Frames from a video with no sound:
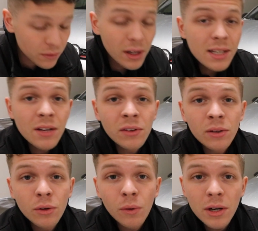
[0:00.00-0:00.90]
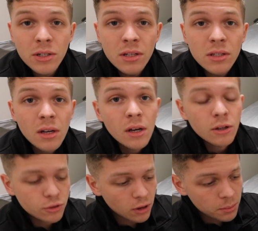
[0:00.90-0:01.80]
if you guys have any other questions,
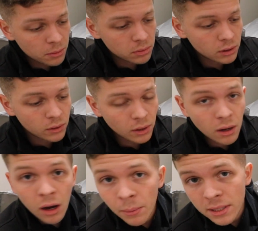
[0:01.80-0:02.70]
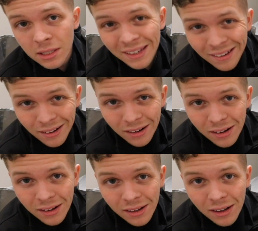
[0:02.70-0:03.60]
drop them below in the comments
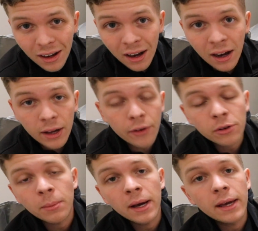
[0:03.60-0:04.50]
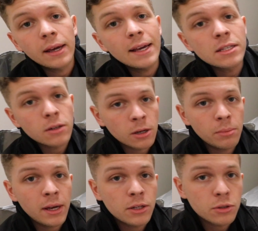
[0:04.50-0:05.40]
here. Go over to my Instagram
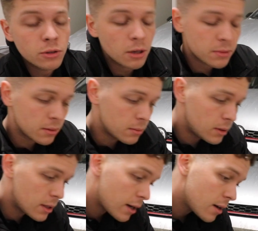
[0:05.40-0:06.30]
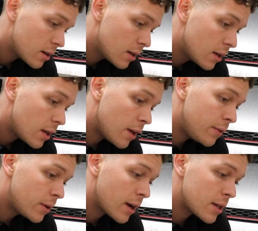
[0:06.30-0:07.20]
page, drop them there. If
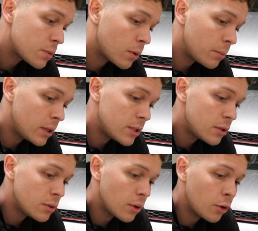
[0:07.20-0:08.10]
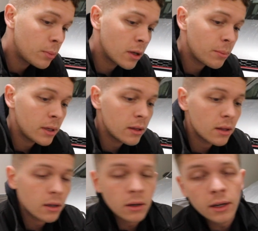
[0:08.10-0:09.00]
you guys want me to open up
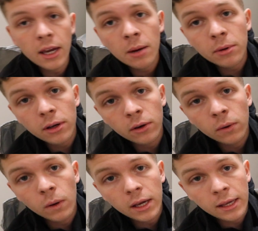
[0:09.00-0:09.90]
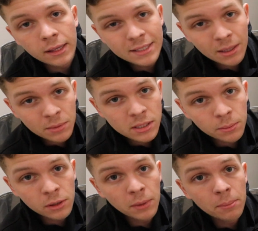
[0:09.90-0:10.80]
anything on camera, go and send me
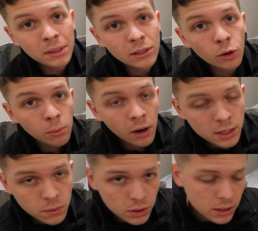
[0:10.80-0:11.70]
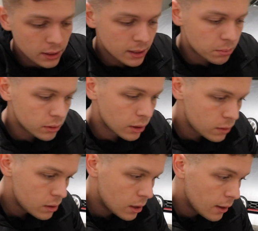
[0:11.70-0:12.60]
something to my P.O. box, which is linked
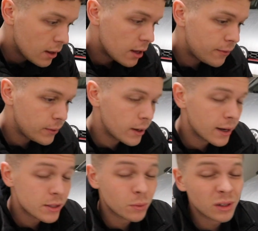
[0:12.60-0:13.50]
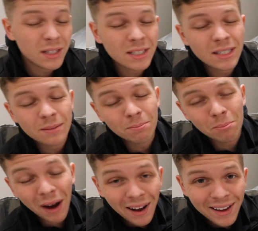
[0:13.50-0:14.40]
below. If you guys want
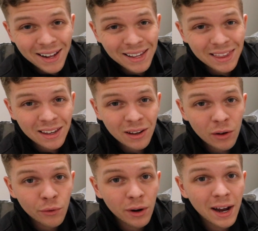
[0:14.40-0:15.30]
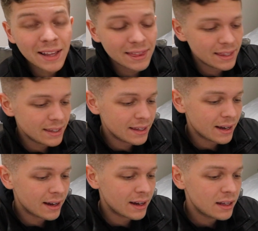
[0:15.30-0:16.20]
to buy anything over at the
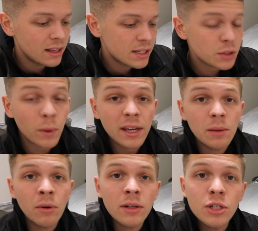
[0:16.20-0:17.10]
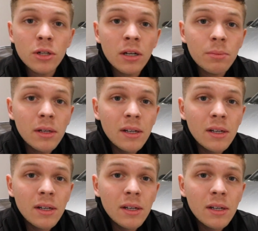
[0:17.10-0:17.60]
Swankymods shop,